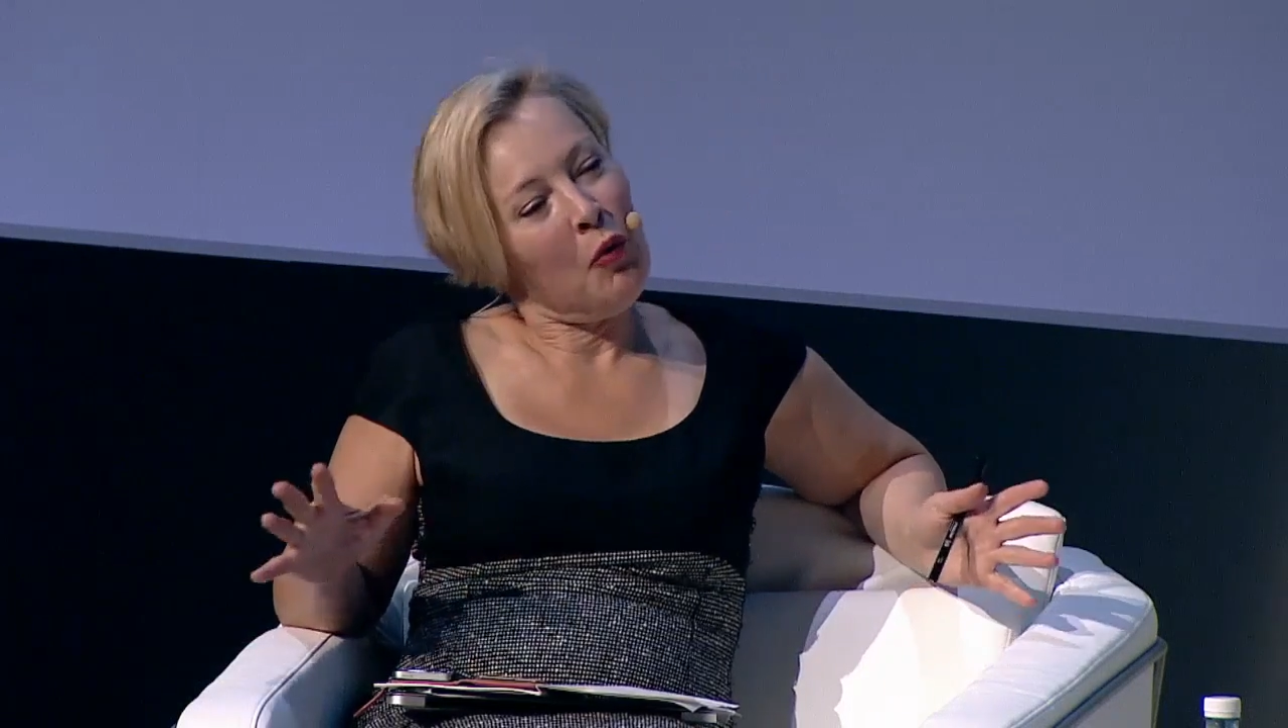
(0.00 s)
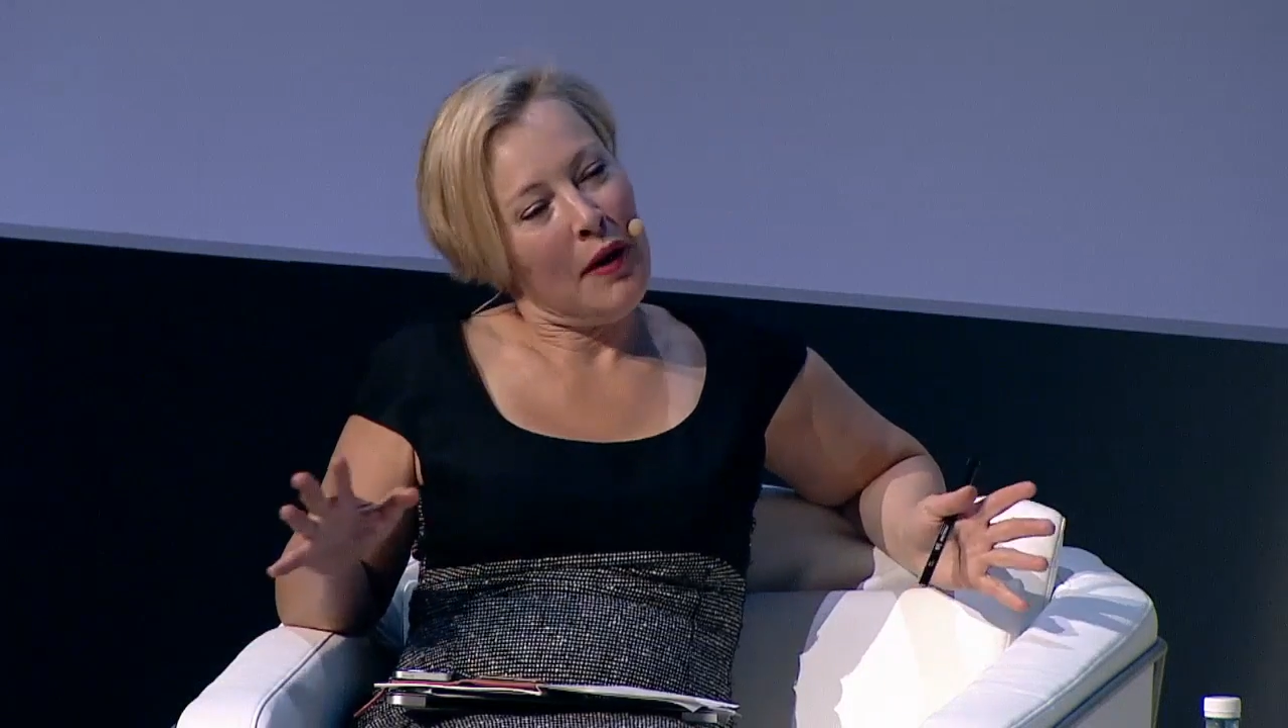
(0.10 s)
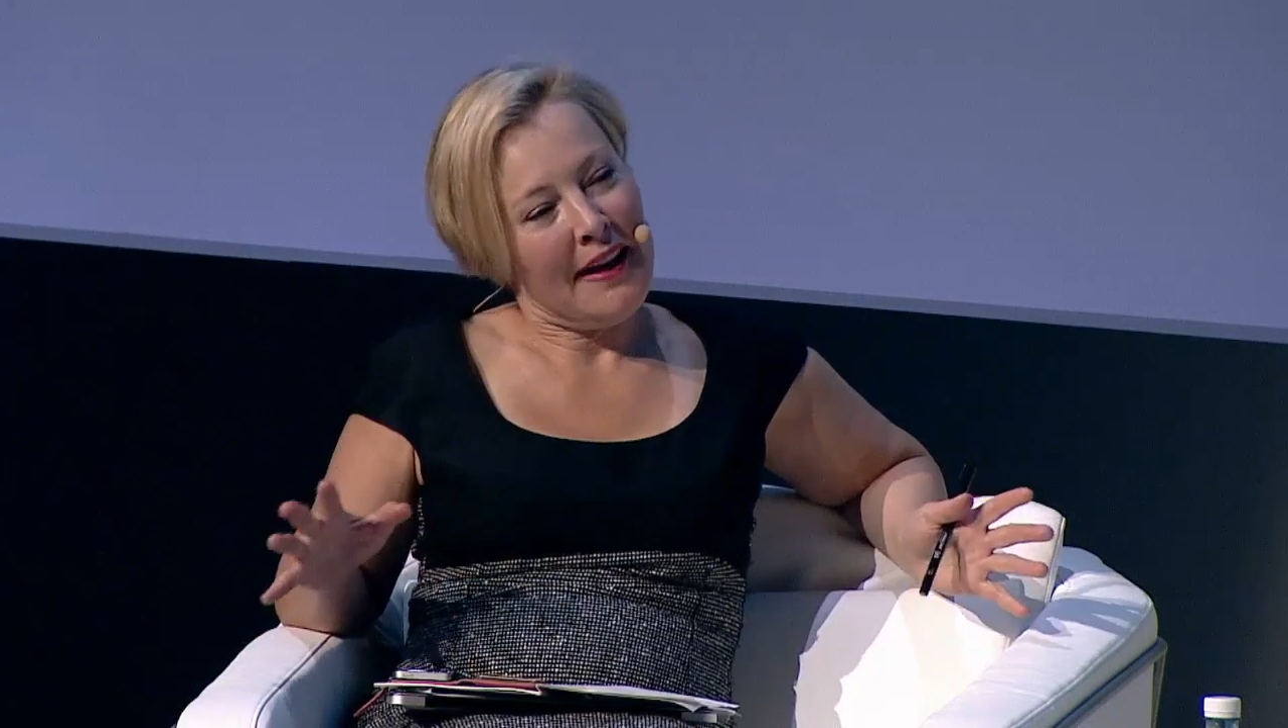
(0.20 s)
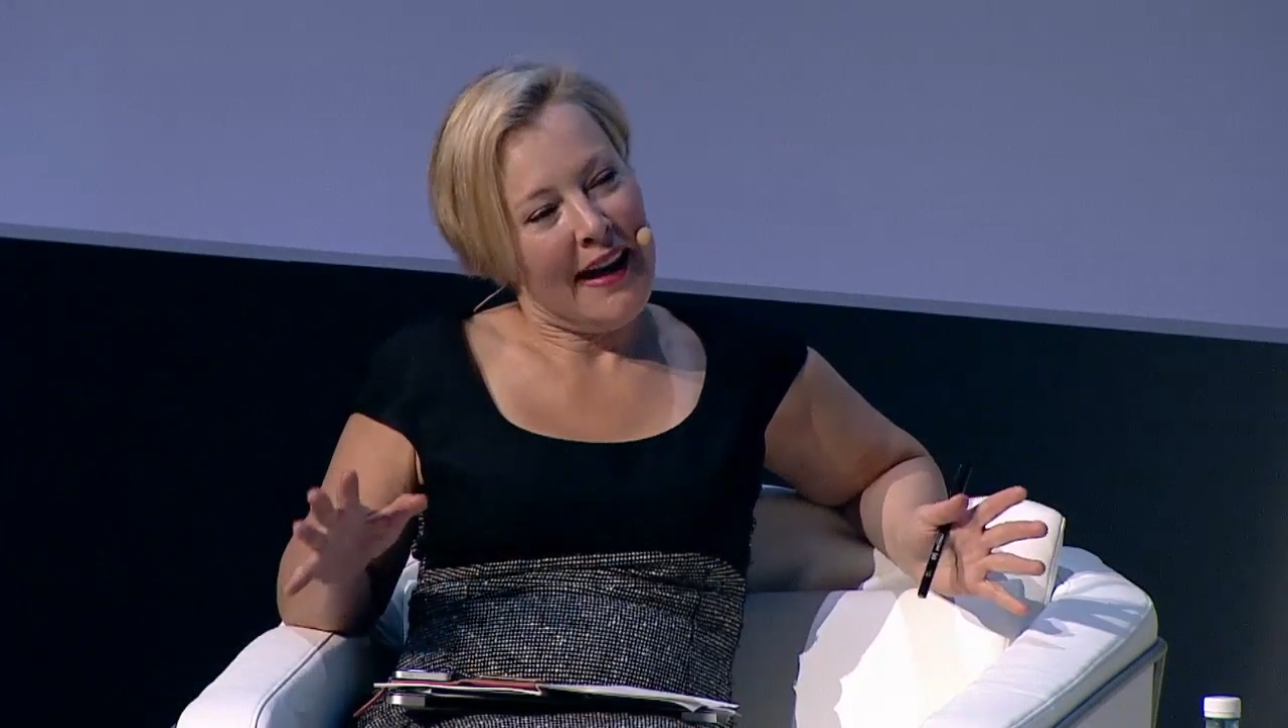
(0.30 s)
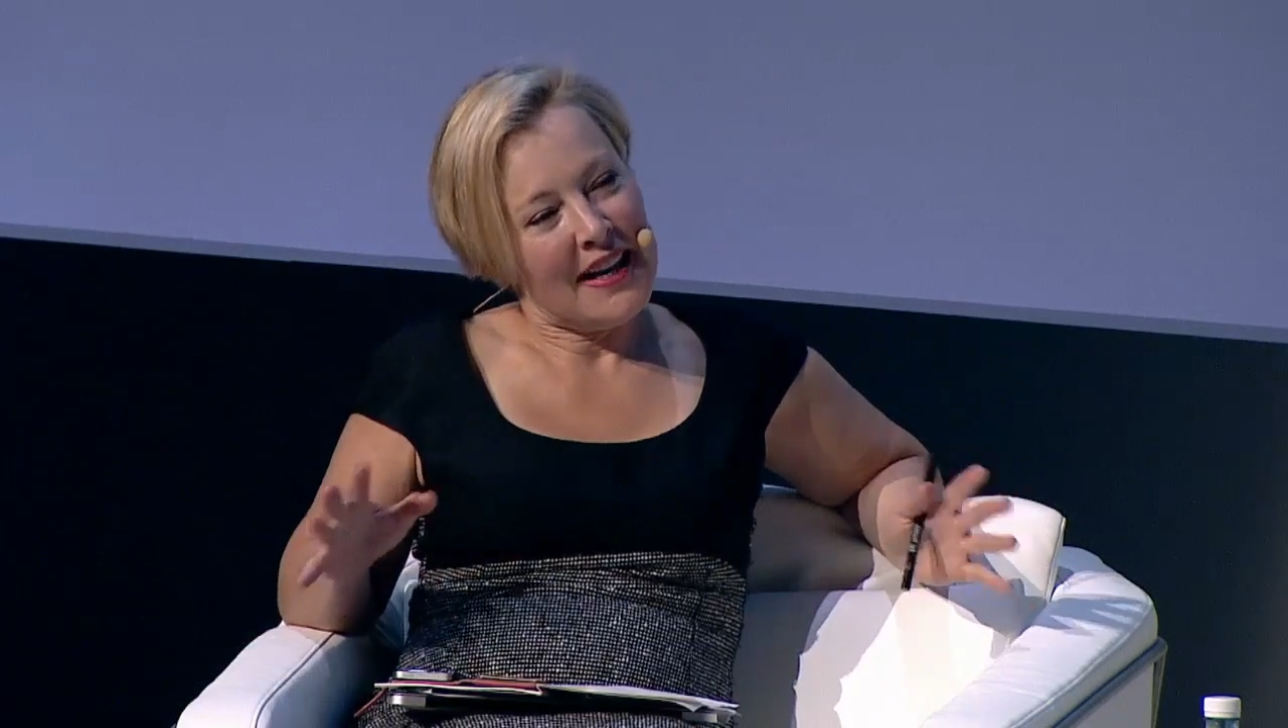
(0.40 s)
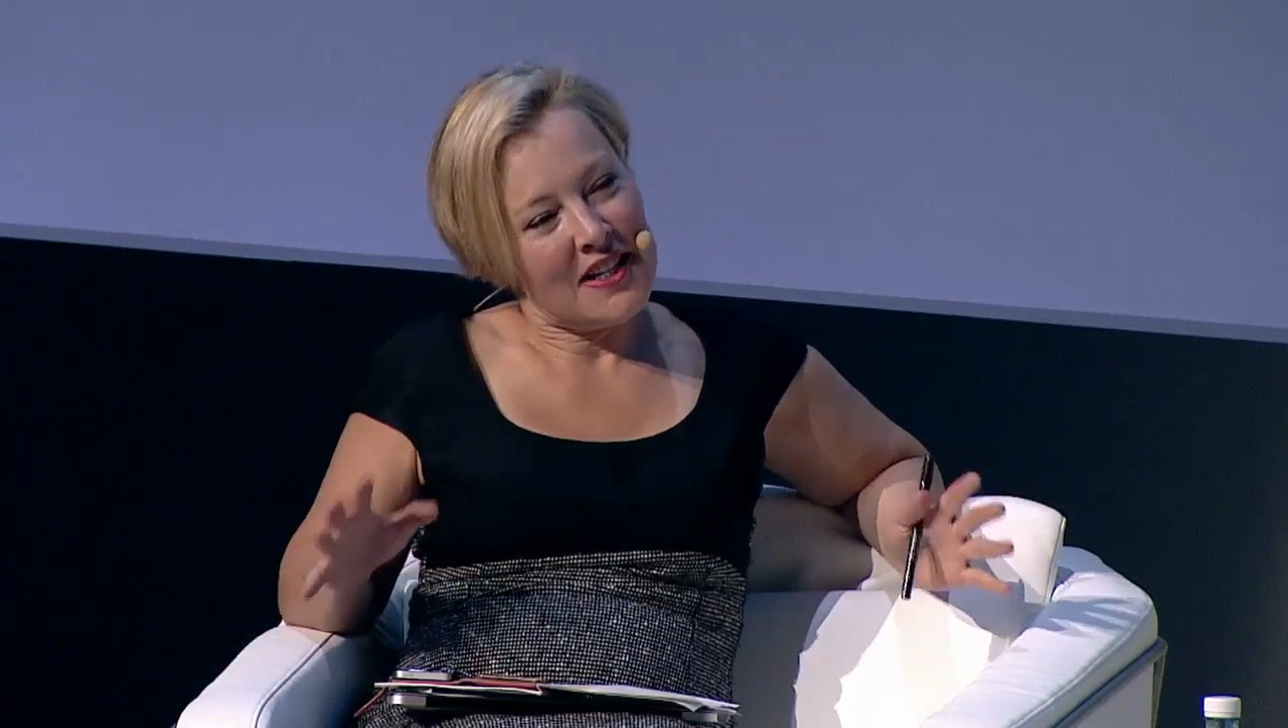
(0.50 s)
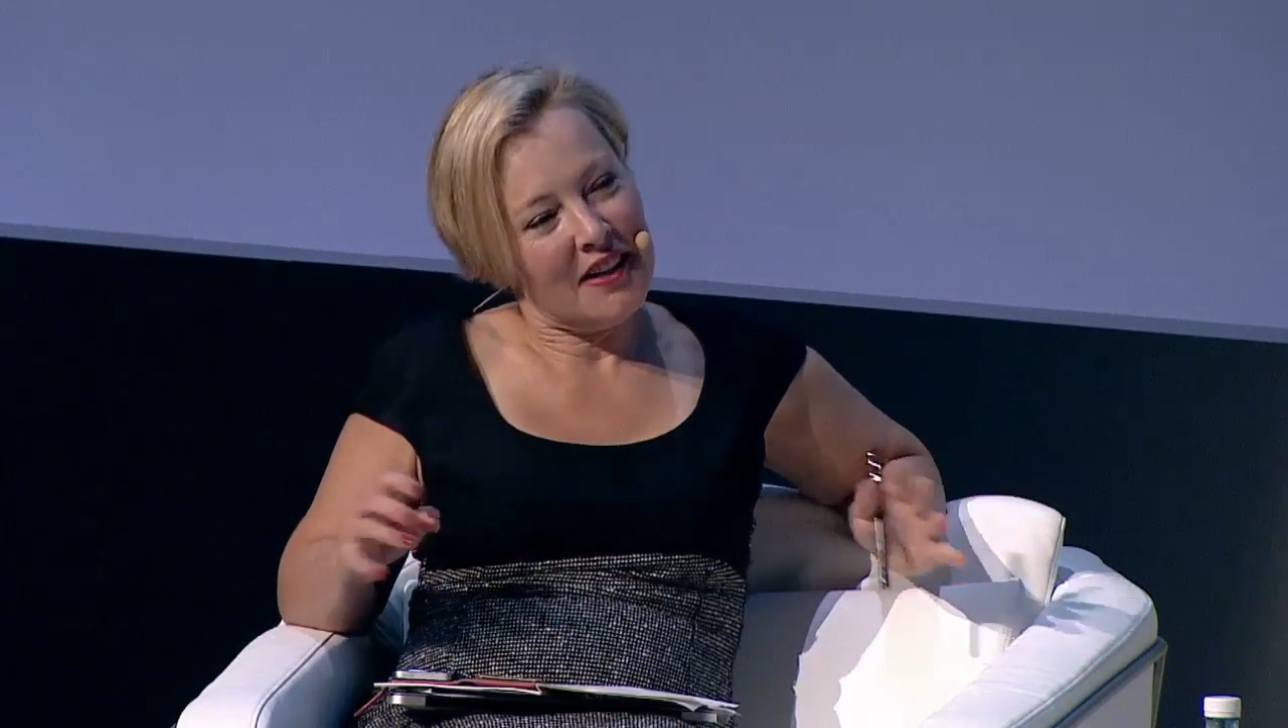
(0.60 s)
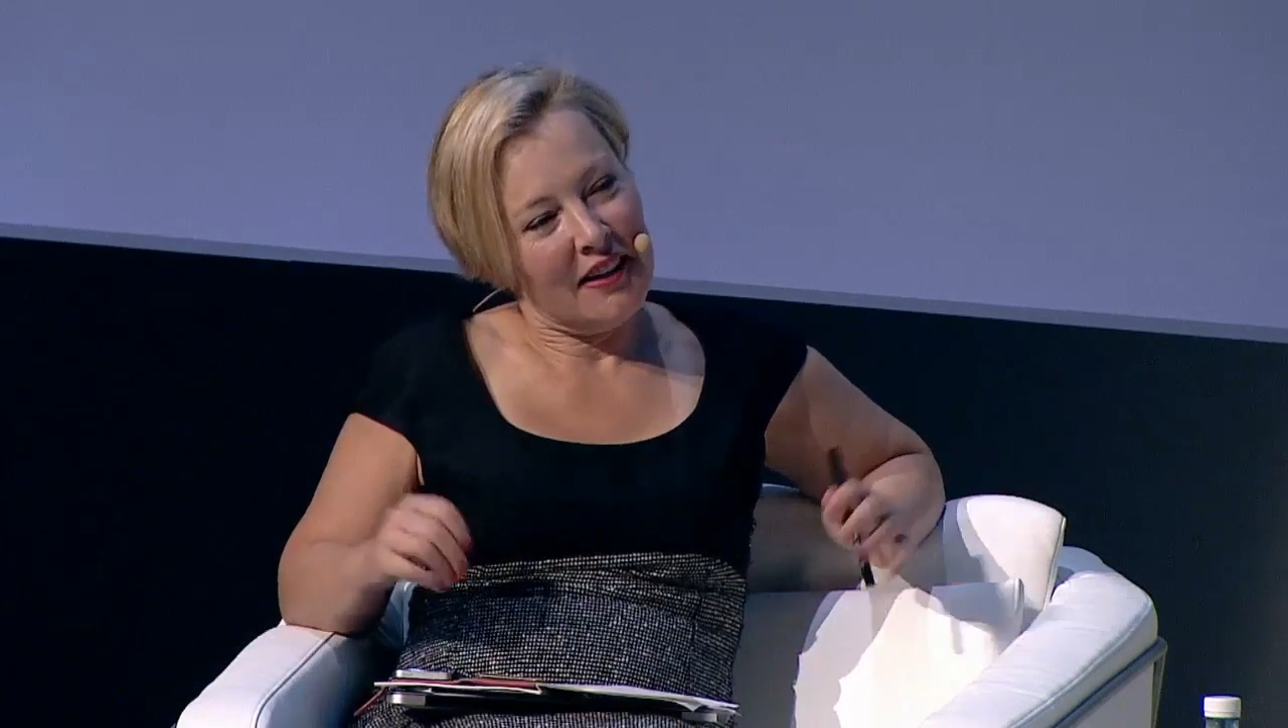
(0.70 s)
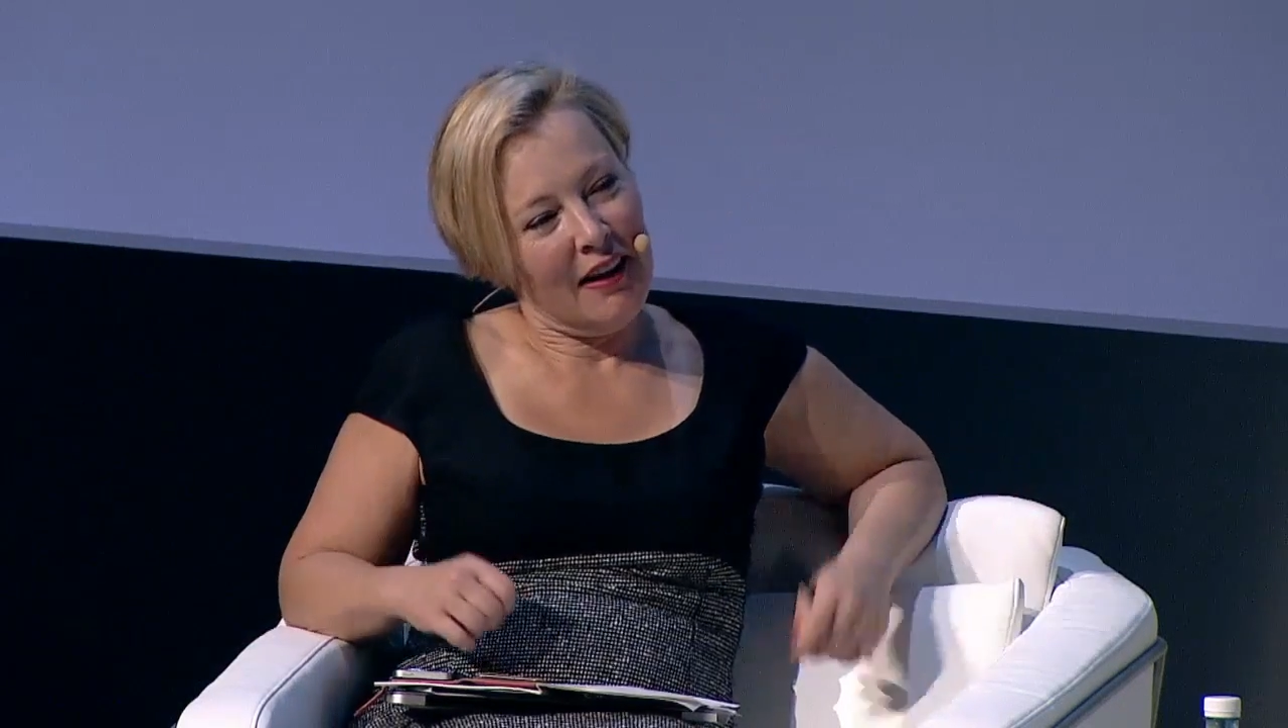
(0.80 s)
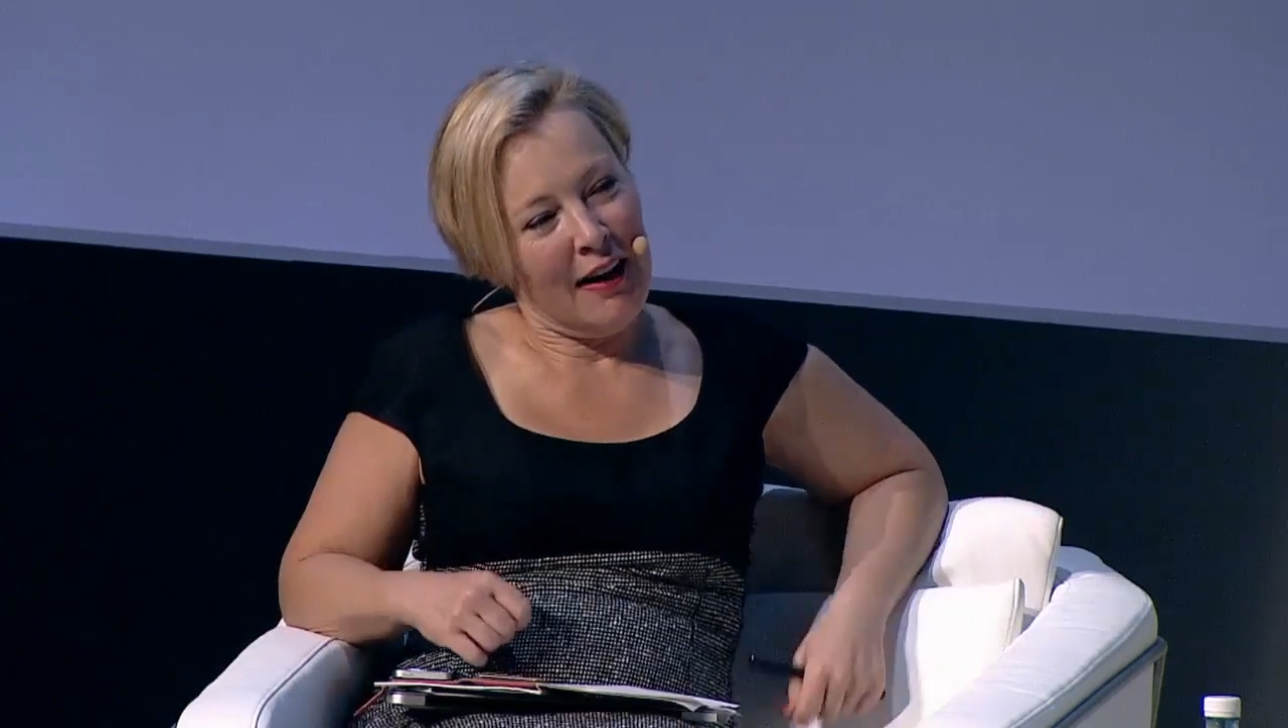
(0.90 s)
we get an